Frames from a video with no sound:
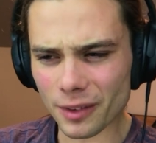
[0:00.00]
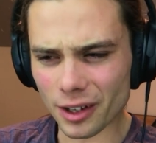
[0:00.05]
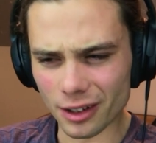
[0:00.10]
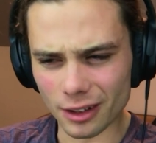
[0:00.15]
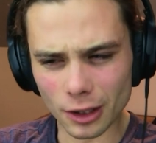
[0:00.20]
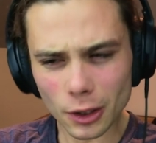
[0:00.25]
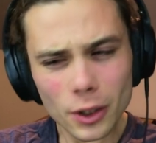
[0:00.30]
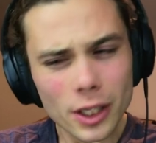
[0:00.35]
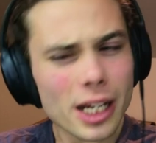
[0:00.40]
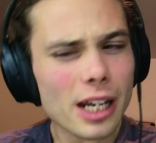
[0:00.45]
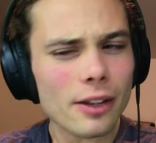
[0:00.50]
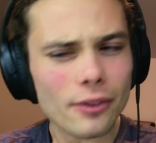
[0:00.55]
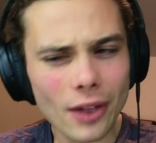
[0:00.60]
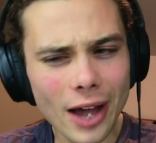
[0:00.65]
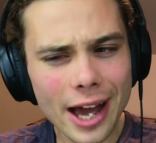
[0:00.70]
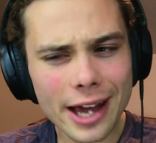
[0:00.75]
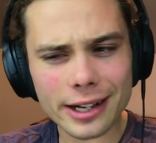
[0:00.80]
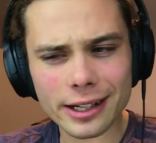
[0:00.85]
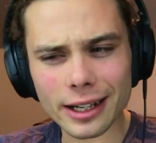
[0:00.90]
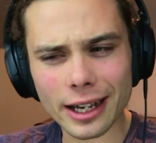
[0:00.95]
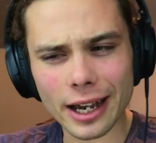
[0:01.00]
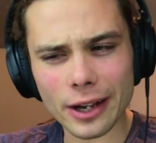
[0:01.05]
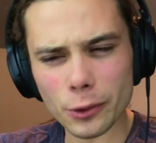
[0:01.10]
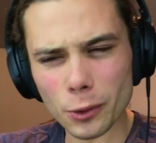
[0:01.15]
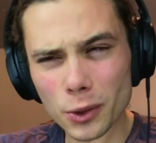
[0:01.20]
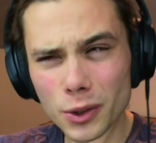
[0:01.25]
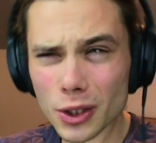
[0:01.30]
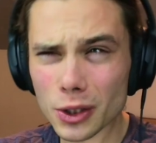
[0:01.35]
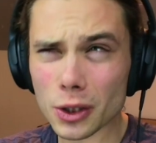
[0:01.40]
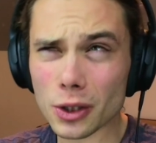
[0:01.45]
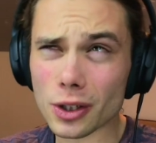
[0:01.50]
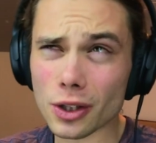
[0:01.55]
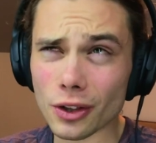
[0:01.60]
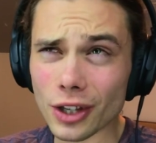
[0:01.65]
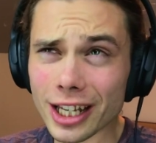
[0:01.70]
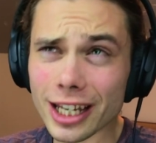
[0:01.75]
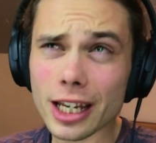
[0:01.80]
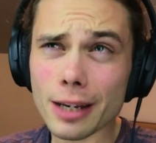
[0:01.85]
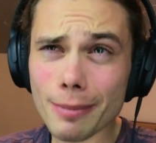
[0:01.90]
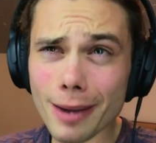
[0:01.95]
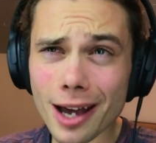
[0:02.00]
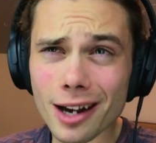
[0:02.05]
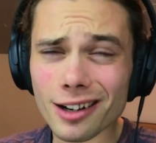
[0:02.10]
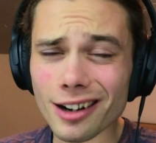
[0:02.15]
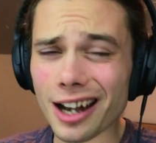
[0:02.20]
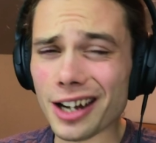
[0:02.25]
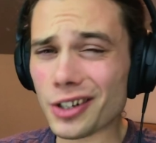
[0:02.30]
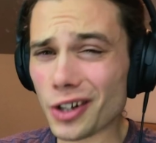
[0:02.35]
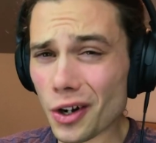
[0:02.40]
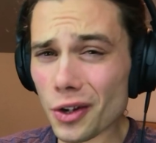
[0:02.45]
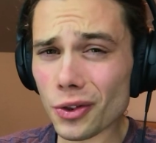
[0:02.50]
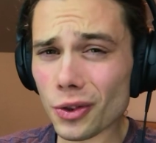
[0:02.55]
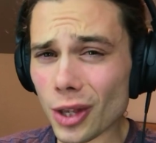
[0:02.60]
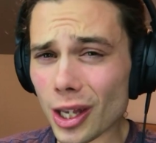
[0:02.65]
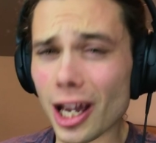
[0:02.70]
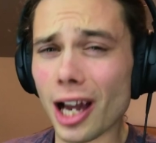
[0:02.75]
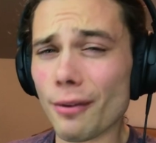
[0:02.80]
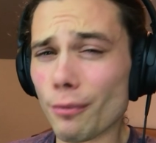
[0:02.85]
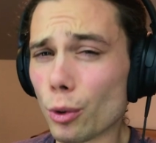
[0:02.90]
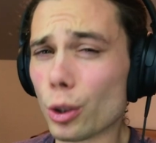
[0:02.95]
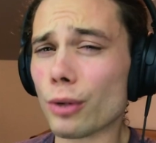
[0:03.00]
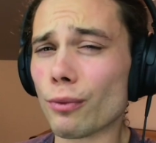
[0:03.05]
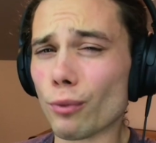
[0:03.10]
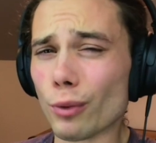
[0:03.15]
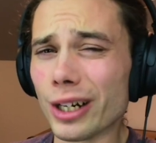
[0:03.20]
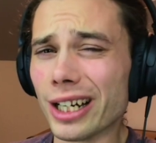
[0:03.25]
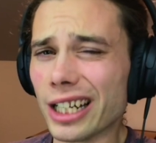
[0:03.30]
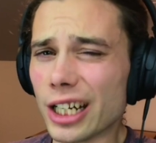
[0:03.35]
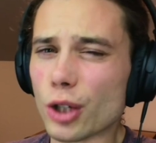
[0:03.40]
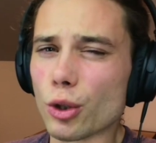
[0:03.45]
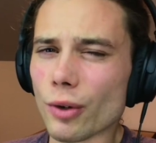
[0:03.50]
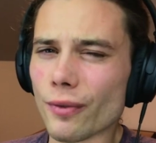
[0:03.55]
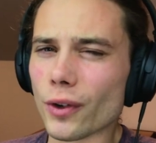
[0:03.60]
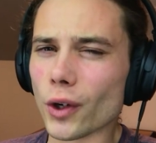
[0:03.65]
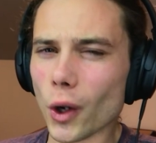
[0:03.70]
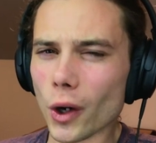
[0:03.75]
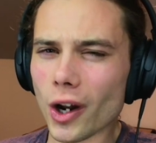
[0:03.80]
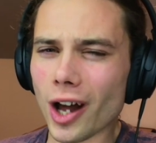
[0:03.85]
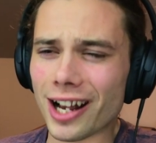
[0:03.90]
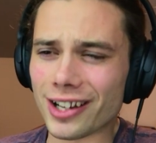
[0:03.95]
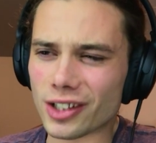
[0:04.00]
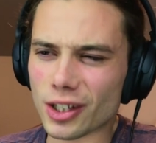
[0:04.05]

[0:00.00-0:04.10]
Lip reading: looking at that and also just thinking about it, I don't think I would have really driven on ice.